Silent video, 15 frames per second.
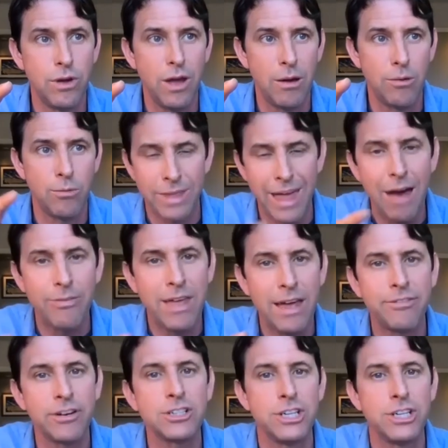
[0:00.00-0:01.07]
without
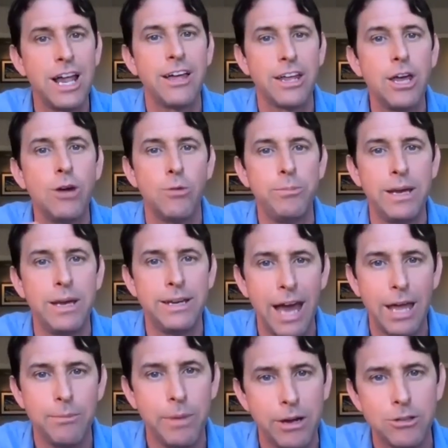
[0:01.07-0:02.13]
that functionality, it would be a
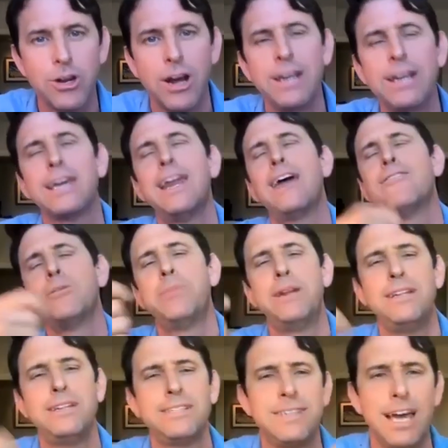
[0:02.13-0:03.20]
nightmare trying to get
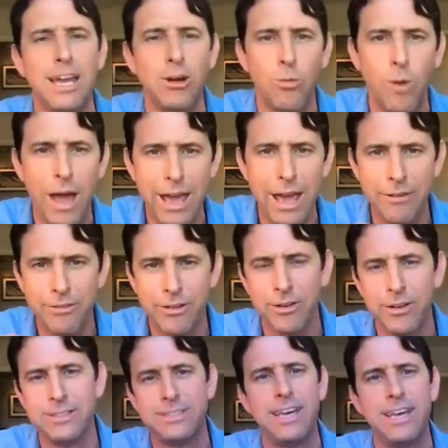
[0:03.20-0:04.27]
everybody to sign a waiver
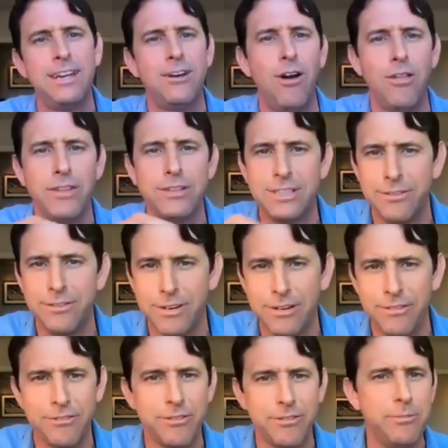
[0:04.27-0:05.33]
and send in all this different
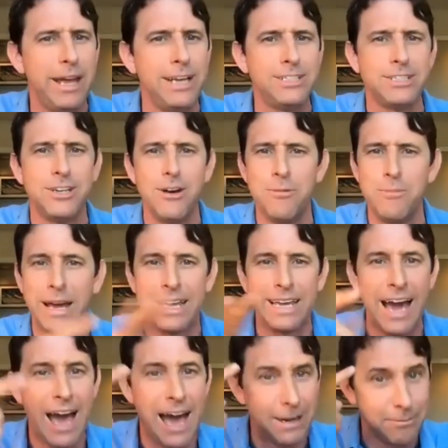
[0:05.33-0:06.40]
information. Oh my
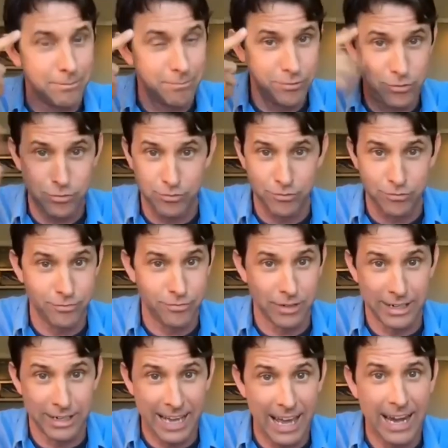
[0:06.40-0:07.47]
God,
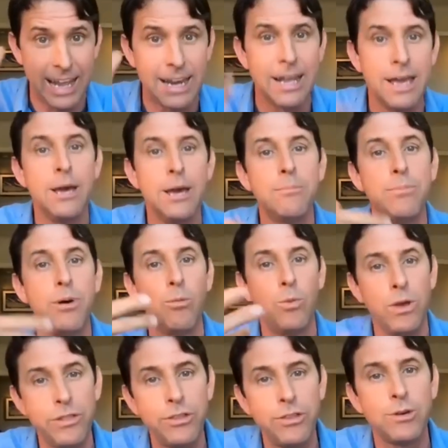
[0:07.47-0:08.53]
forget it. But
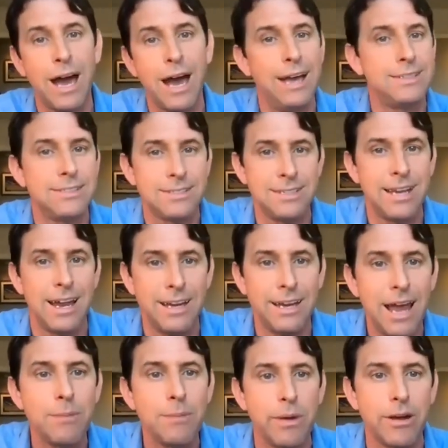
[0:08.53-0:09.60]
with you guys, it's not a
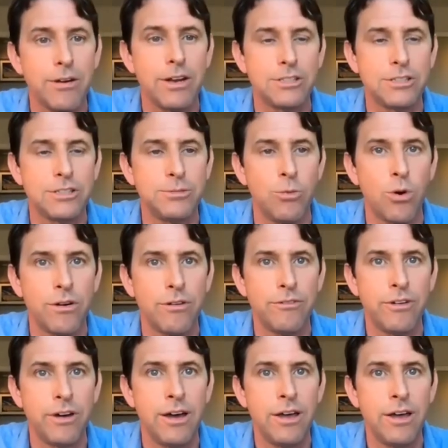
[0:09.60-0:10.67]
nightmare. It's more of
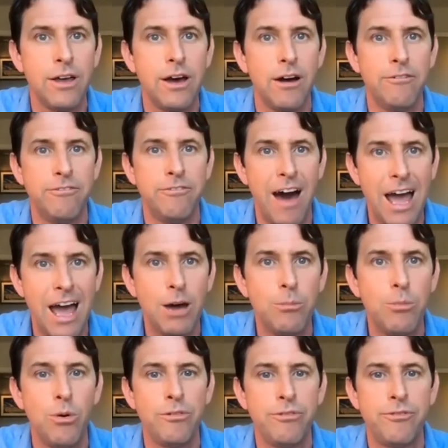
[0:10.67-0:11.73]
a
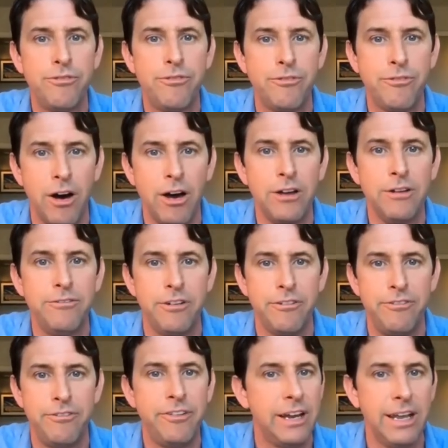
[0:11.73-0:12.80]
viable, fun,
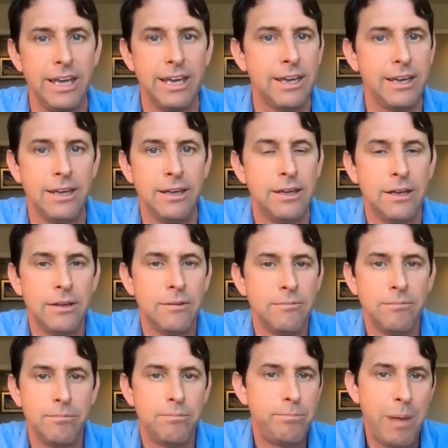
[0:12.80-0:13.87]
fulfilling
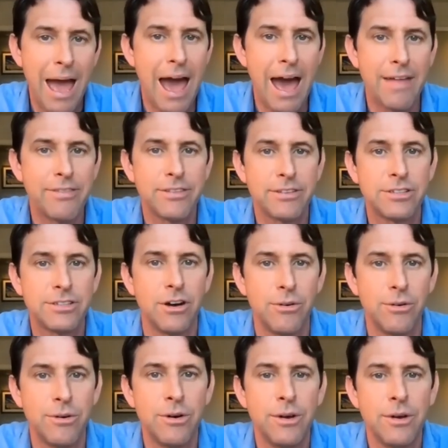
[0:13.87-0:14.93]
path. So